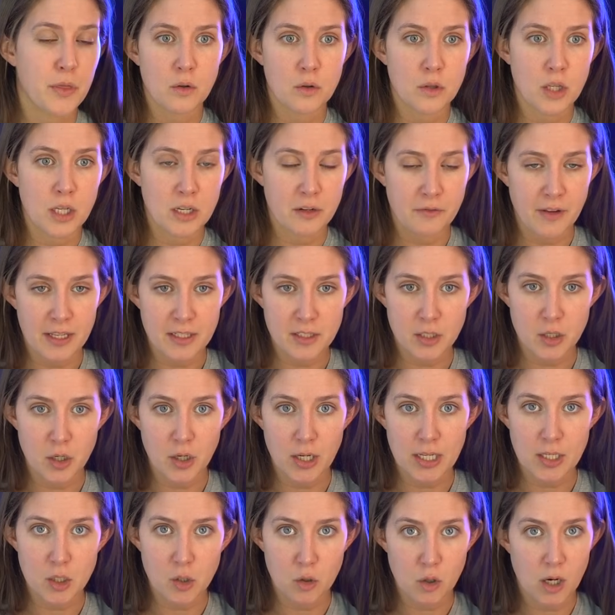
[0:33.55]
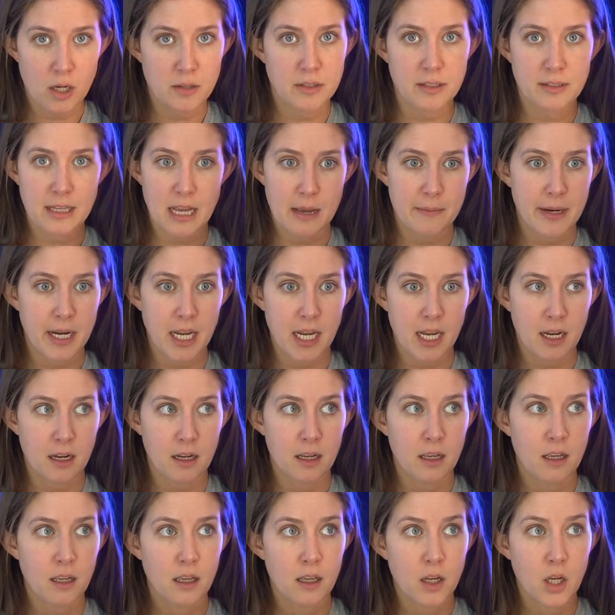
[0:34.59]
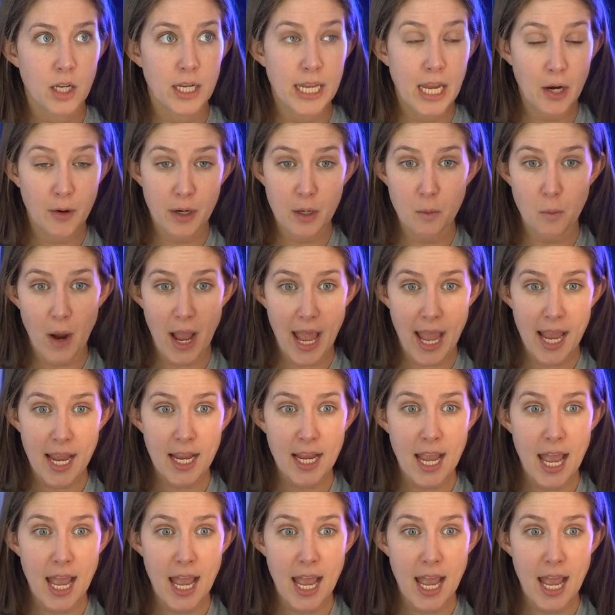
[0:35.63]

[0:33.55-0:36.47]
the defense attorneys cross-examining Gary Wang.